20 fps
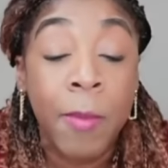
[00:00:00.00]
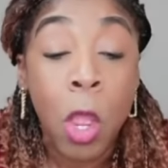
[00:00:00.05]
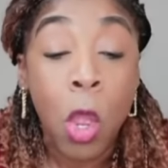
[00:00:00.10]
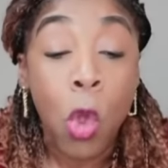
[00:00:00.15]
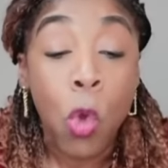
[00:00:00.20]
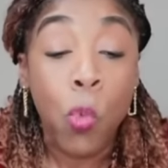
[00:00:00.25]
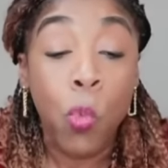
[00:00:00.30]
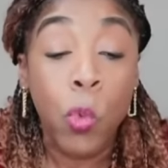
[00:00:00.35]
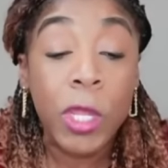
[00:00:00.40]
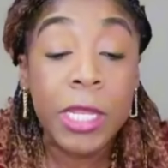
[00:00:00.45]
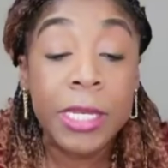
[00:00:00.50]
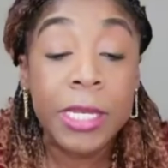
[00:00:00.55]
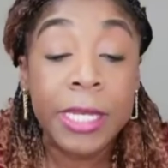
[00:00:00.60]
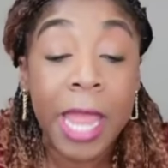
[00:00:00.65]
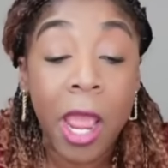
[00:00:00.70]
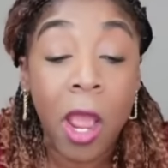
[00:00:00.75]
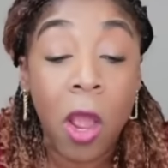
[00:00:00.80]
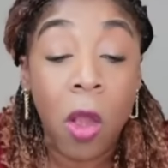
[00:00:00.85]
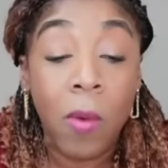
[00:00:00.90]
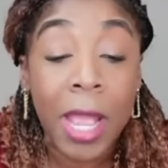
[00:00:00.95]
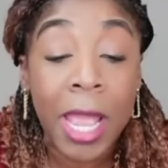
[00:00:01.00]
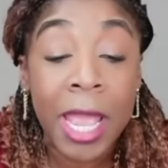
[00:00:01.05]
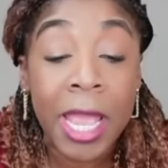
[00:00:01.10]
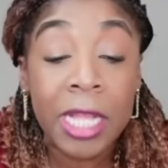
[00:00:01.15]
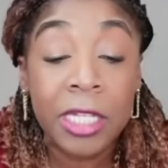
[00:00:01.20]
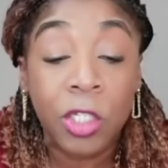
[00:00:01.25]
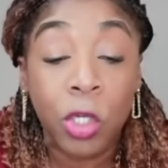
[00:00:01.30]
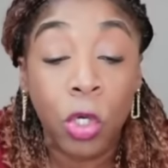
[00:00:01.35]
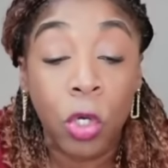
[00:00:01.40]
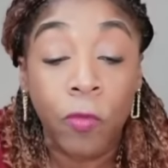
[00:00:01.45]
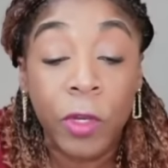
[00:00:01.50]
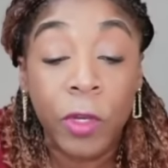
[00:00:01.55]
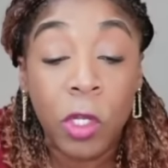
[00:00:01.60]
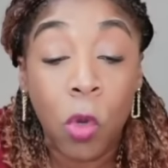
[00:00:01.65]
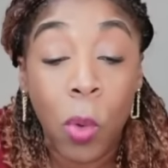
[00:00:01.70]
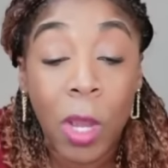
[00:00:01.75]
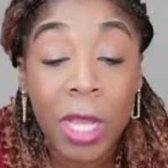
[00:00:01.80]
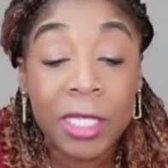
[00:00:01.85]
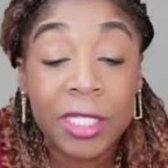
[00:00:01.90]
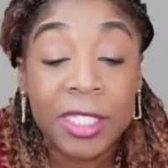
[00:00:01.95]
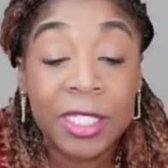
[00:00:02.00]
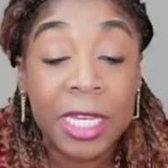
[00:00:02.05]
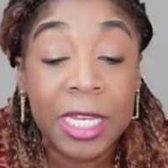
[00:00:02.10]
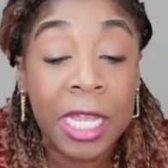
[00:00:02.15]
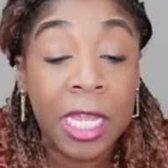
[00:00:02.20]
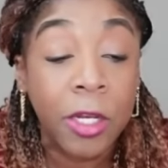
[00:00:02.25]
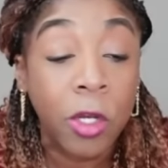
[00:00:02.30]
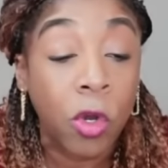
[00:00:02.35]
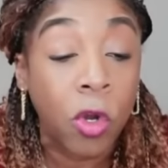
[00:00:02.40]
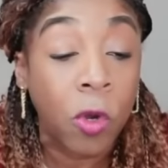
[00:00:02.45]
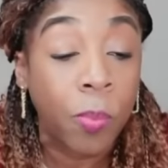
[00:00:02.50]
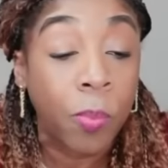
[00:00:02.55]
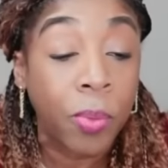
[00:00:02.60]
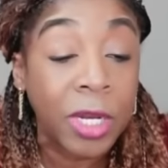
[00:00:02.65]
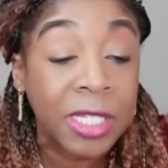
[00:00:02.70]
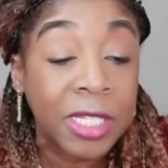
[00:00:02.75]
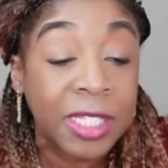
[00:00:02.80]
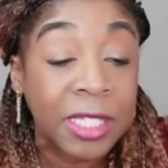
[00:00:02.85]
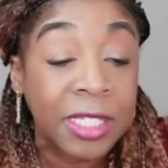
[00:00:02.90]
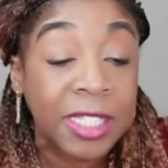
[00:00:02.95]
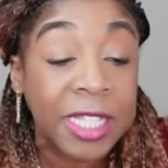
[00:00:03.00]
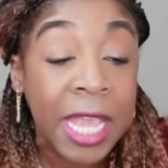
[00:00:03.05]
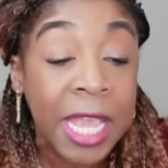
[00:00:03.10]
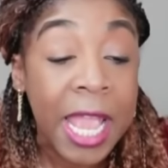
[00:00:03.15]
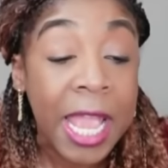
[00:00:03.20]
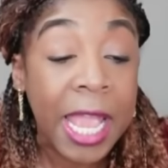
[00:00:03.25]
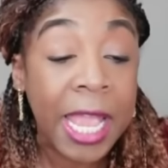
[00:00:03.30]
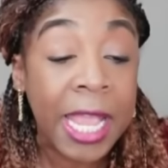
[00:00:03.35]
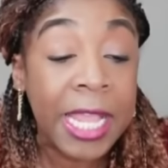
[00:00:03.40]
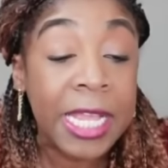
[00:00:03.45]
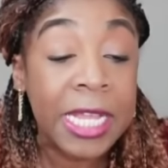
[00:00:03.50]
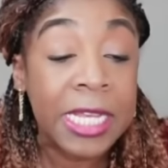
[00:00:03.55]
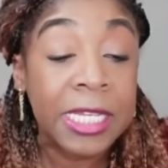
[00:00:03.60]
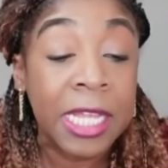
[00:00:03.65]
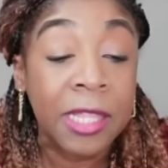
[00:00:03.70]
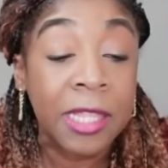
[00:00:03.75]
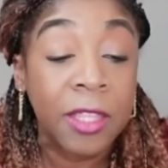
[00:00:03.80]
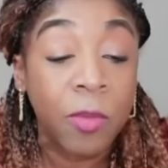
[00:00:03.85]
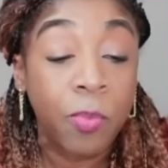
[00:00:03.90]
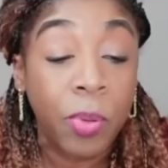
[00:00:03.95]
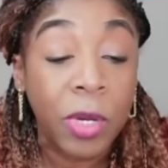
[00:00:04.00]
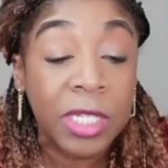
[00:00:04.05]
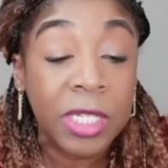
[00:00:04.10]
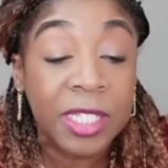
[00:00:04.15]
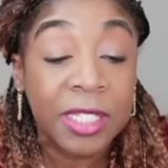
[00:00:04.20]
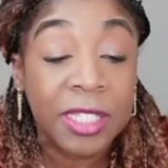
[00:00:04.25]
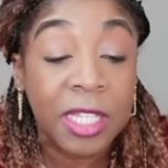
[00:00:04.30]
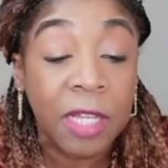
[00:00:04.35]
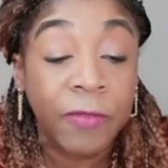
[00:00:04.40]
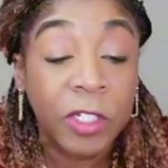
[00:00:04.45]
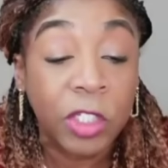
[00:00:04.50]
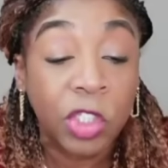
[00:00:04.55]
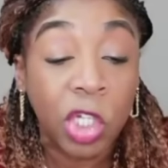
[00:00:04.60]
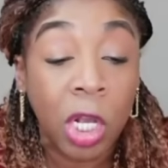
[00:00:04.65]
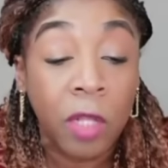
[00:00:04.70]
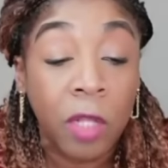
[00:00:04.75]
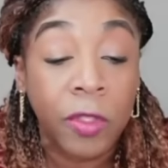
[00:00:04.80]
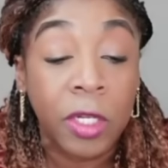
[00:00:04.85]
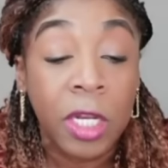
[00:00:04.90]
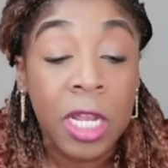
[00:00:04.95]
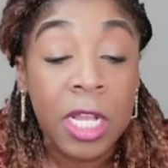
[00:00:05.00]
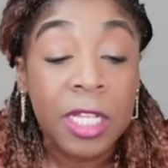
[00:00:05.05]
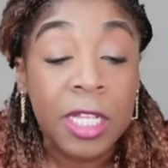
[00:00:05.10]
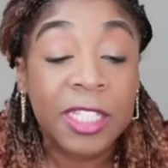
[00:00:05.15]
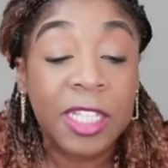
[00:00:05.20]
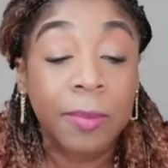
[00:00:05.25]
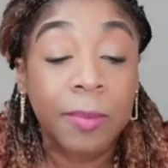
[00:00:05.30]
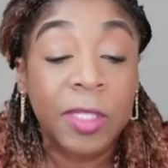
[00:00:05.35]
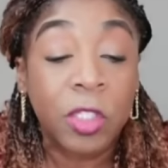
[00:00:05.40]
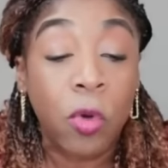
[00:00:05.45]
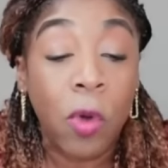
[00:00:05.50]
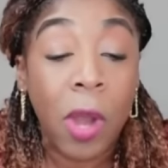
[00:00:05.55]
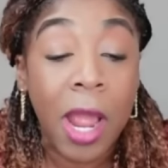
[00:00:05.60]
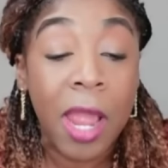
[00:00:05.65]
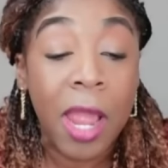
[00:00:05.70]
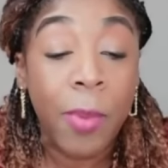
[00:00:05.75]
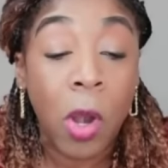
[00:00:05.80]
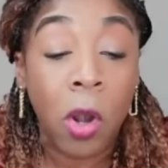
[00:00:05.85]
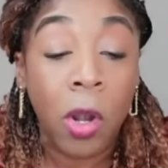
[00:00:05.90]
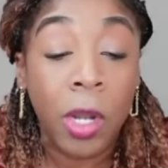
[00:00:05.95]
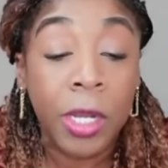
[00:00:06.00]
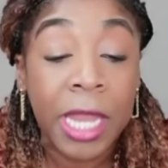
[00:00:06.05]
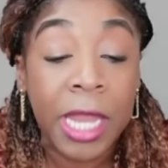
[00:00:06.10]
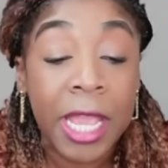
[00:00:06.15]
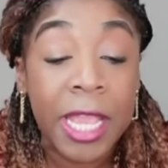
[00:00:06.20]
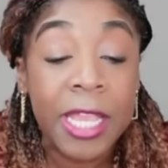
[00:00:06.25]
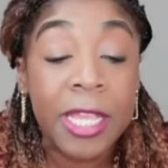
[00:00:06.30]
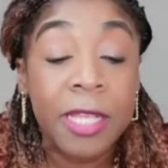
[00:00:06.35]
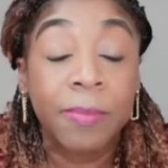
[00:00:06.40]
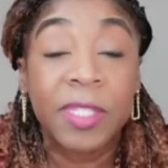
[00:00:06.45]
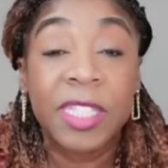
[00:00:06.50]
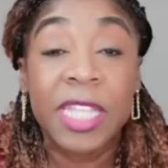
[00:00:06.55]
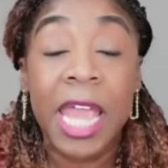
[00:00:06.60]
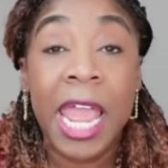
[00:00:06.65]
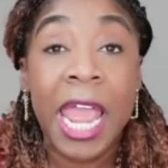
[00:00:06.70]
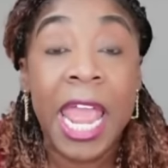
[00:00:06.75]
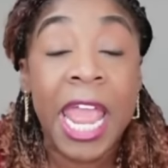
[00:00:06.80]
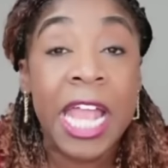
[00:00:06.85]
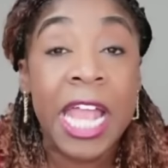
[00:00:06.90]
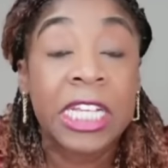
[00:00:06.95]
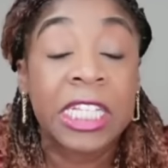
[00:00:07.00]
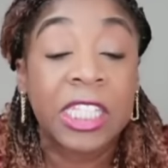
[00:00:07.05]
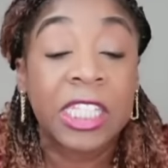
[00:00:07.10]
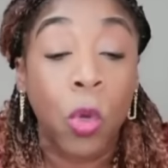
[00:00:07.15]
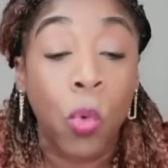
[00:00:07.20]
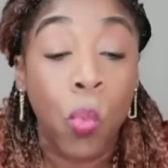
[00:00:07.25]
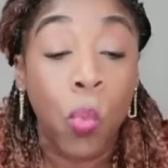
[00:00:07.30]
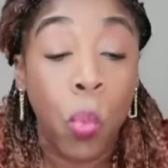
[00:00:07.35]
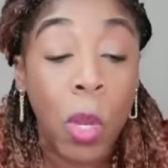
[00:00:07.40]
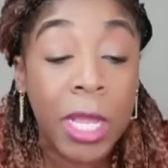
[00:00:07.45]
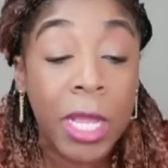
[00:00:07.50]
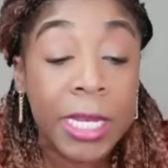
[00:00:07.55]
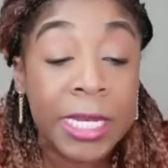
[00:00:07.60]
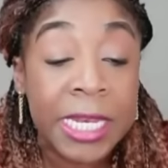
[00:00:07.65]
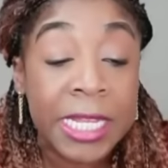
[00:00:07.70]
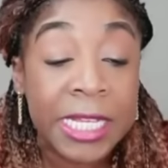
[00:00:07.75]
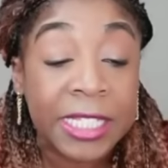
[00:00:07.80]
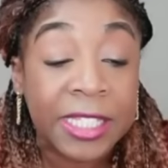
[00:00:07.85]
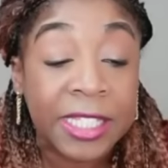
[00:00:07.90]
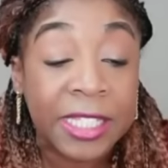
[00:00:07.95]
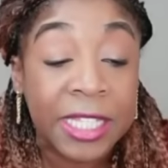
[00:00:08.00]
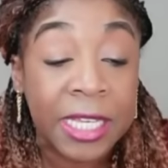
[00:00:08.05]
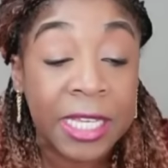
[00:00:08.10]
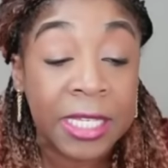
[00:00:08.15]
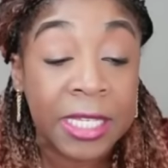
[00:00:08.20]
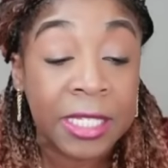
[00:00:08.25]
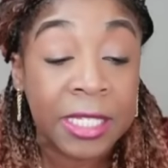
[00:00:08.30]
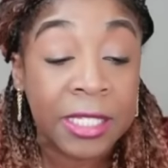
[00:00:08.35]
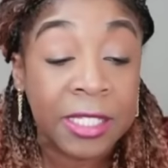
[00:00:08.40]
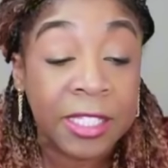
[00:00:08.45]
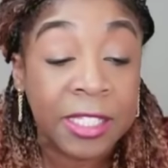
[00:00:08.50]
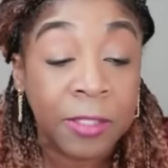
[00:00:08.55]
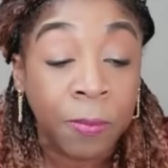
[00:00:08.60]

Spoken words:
We now, at her request, in her presence and in the presence of each other, subscribe our names as witnesses.